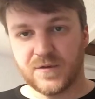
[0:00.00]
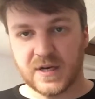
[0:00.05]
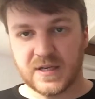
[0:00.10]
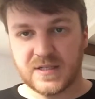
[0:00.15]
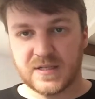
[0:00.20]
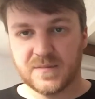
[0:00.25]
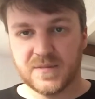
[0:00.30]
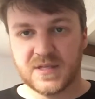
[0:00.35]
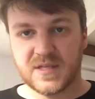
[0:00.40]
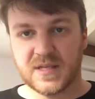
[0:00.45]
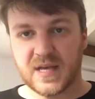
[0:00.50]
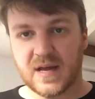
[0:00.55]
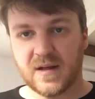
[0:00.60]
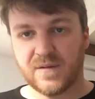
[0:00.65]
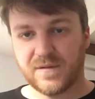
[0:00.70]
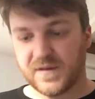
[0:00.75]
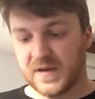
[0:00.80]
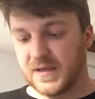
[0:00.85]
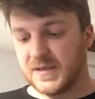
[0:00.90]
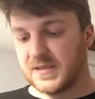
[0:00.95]
writes
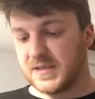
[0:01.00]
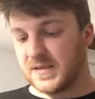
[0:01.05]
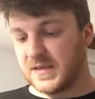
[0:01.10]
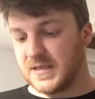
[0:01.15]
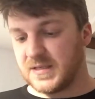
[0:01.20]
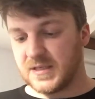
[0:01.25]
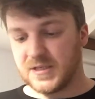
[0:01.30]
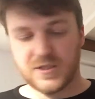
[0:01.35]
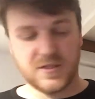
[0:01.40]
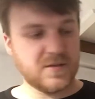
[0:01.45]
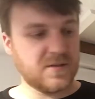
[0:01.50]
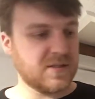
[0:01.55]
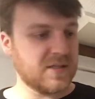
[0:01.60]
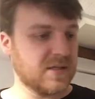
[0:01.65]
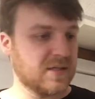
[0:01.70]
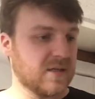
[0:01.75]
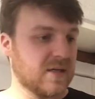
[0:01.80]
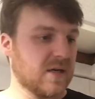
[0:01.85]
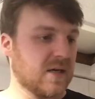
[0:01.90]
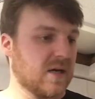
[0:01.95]
himself into these issues.
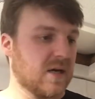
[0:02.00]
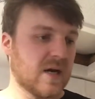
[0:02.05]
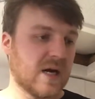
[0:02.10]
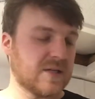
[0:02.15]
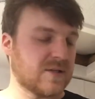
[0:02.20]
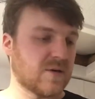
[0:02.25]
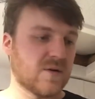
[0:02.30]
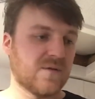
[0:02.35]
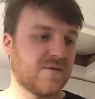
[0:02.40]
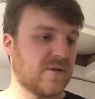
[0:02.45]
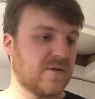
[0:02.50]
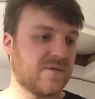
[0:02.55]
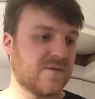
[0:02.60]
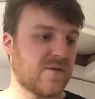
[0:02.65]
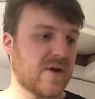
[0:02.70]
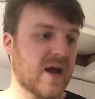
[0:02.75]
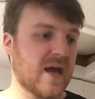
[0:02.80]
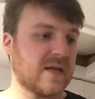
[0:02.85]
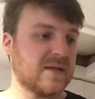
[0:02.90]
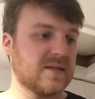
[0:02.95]
I don't know if you've
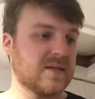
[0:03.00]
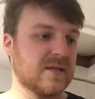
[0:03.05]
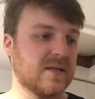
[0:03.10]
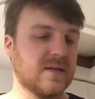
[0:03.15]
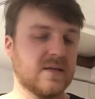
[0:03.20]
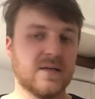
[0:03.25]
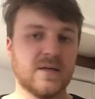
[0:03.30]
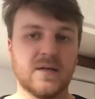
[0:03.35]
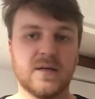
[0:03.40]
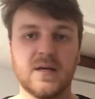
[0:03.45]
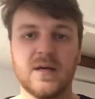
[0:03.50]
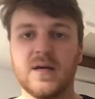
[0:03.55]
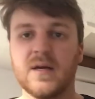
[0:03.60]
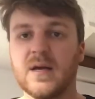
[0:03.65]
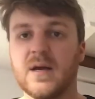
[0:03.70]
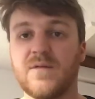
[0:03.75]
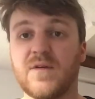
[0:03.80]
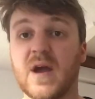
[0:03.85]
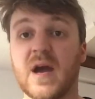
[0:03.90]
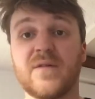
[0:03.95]
read...
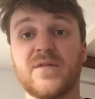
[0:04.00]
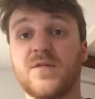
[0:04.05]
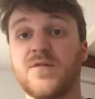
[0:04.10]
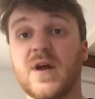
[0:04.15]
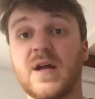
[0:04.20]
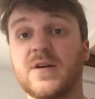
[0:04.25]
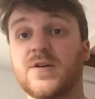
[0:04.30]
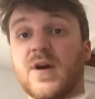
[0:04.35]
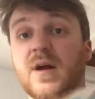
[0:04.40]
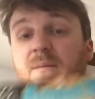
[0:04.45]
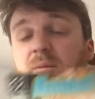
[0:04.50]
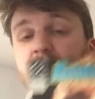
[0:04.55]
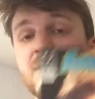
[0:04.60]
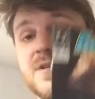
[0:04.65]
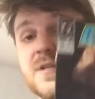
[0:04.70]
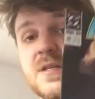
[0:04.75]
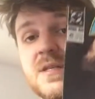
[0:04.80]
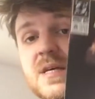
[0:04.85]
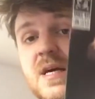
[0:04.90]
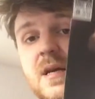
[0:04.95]
If you haven't read Grant
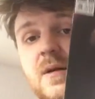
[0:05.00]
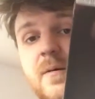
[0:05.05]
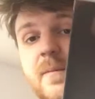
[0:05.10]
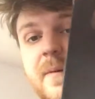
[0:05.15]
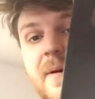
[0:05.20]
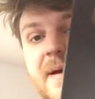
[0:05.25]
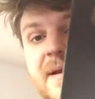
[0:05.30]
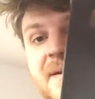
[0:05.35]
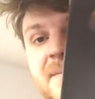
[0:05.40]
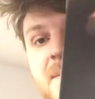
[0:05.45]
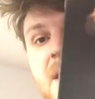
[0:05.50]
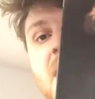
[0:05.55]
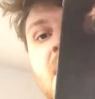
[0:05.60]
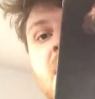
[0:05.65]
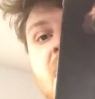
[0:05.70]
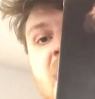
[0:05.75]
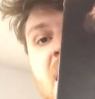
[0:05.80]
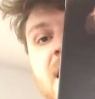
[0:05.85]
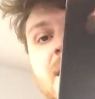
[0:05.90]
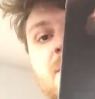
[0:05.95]
Morrison's
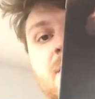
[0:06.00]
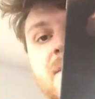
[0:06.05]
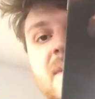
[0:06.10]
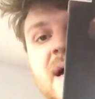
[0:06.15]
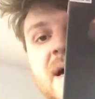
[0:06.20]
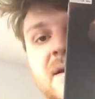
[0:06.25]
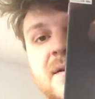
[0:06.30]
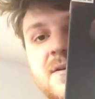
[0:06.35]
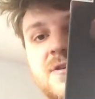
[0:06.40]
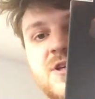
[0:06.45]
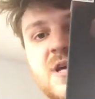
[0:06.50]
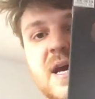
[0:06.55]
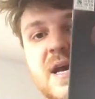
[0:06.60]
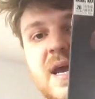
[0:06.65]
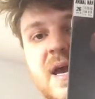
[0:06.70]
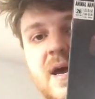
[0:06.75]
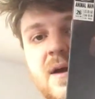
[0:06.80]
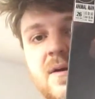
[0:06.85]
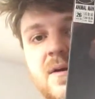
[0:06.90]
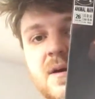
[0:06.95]
Animal Man,
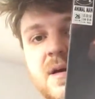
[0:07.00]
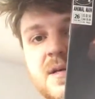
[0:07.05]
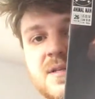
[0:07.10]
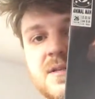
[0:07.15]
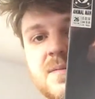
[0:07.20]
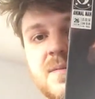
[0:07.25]
check it out. It's